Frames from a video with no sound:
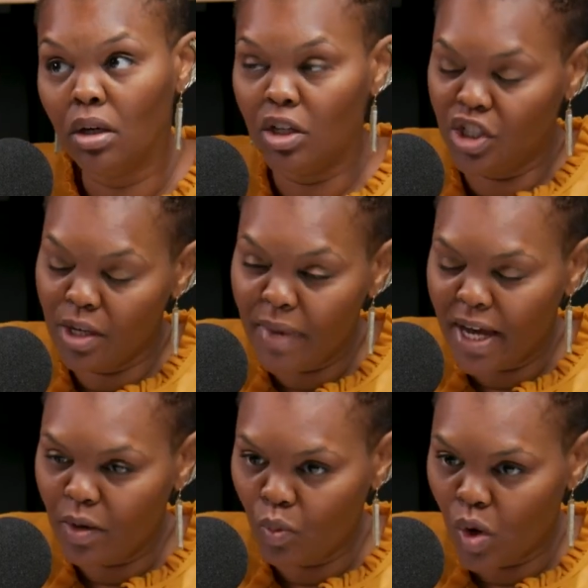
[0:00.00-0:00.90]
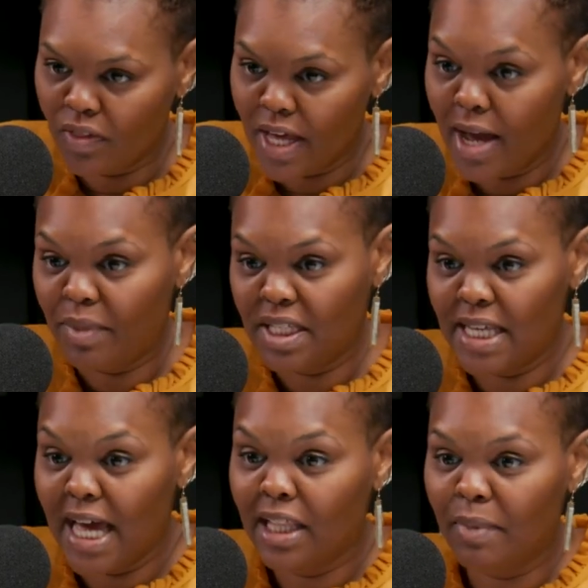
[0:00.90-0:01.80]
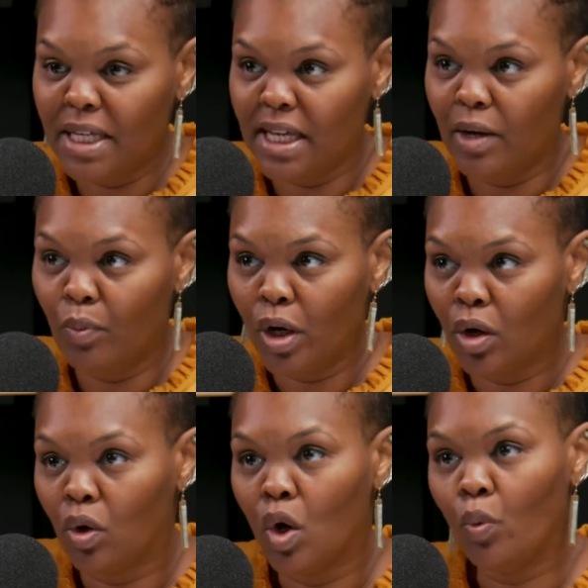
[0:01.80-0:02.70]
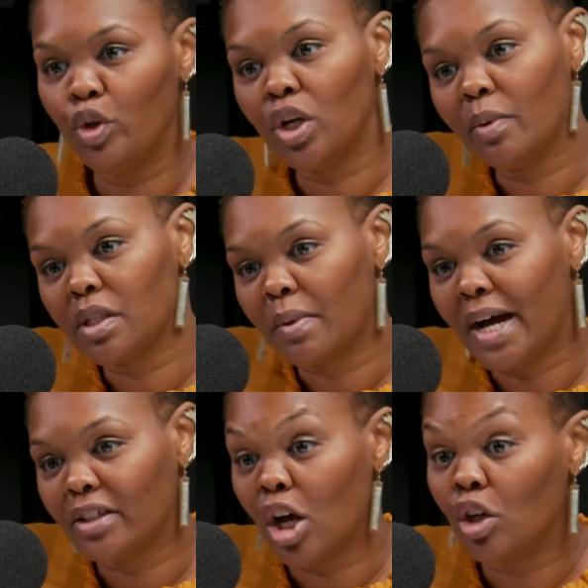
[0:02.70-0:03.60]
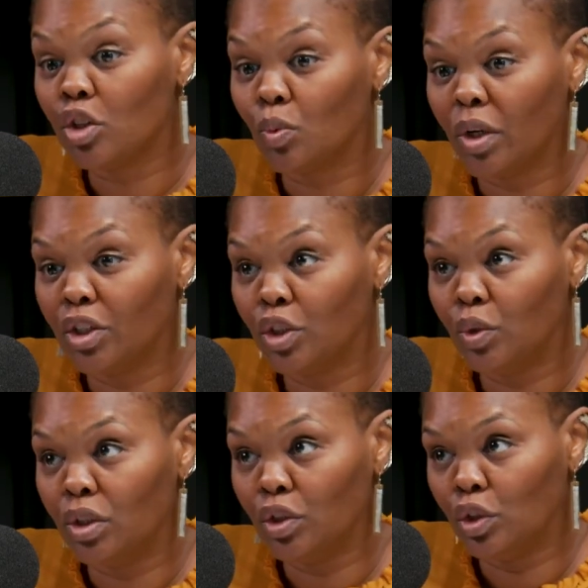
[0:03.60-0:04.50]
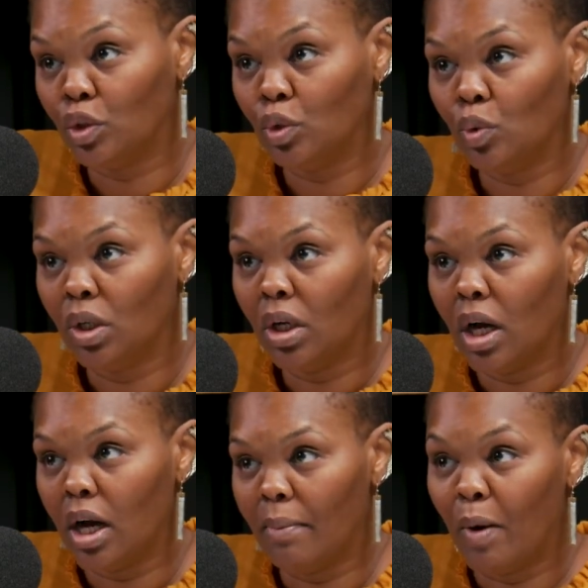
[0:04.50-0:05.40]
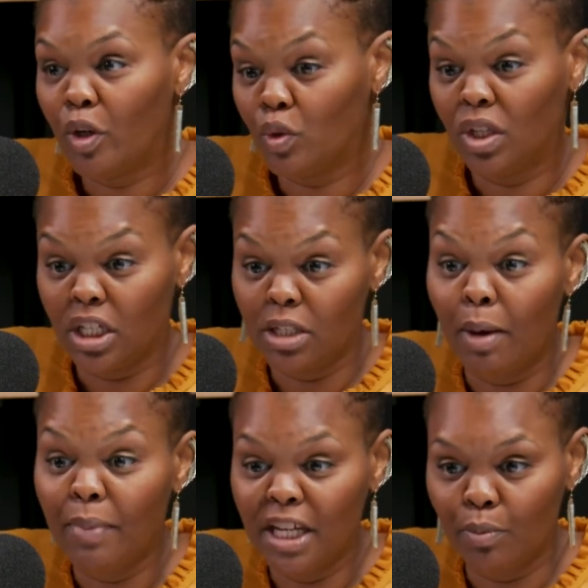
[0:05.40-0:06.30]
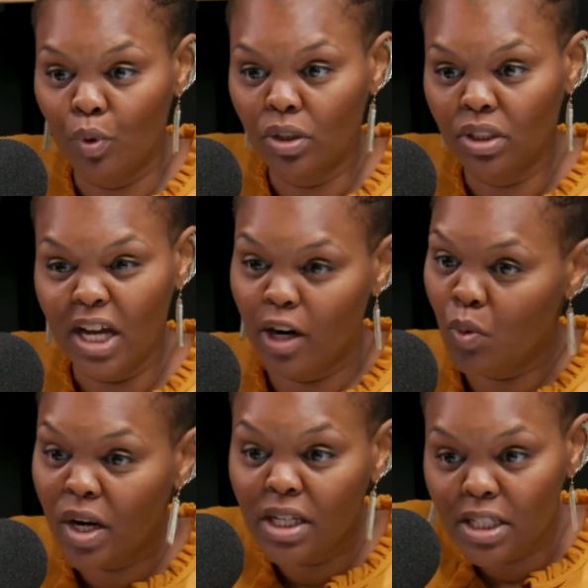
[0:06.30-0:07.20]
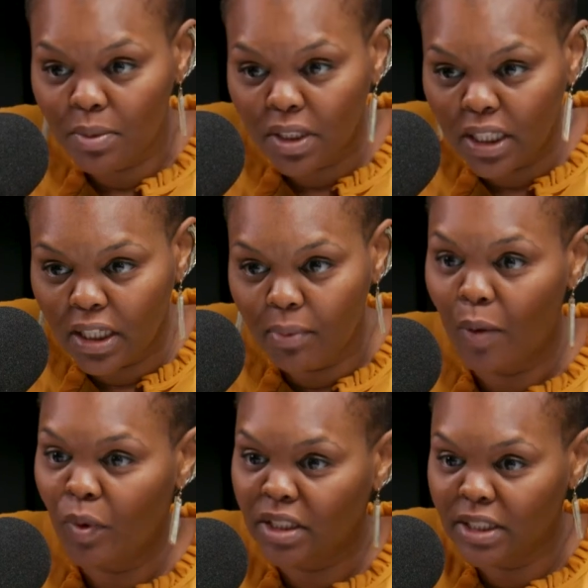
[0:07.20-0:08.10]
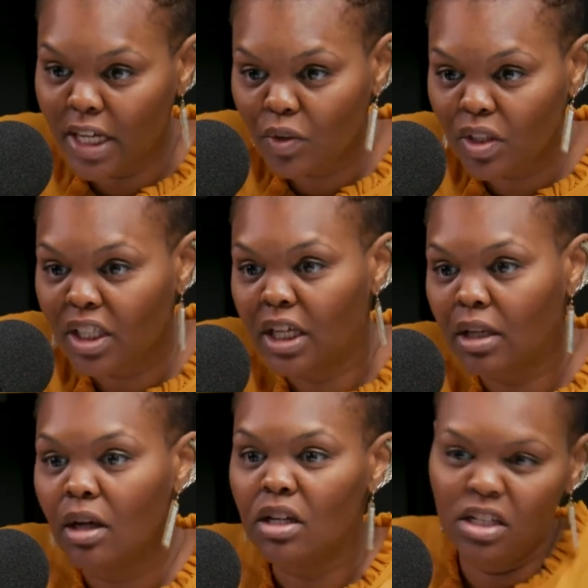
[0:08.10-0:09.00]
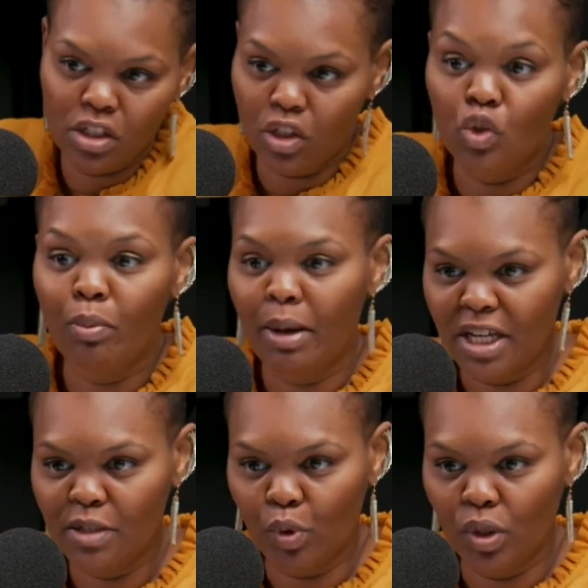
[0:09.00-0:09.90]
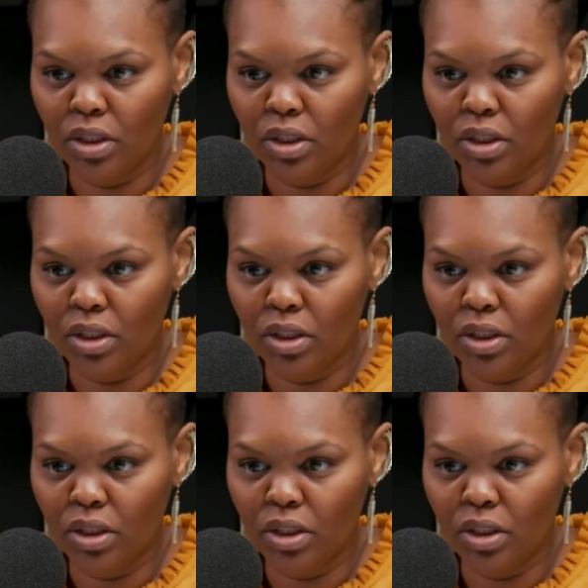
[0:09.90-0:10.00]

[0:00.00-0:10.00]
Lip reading: Jim might want that, but Sally may say, well, when you come into my house, I also want you to do, I want you to dust my baseboard. I don't want a deep clean. I want a standard clean just to do my baseboards.